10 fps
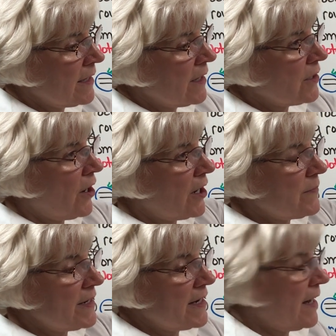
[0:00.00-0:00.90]

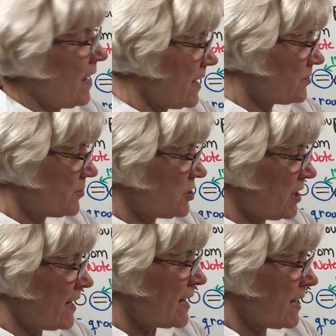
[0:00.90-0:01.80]
carbon and
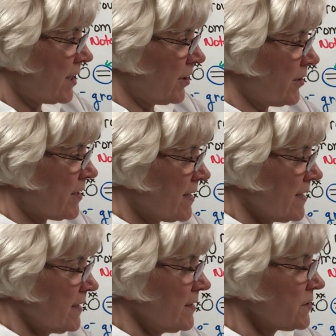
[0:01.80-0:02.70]
hydrogen here.
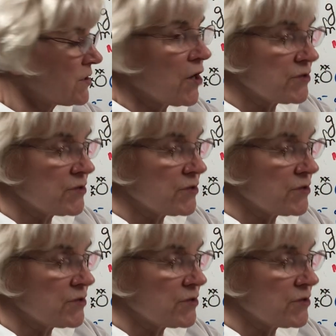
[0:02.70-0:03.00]
So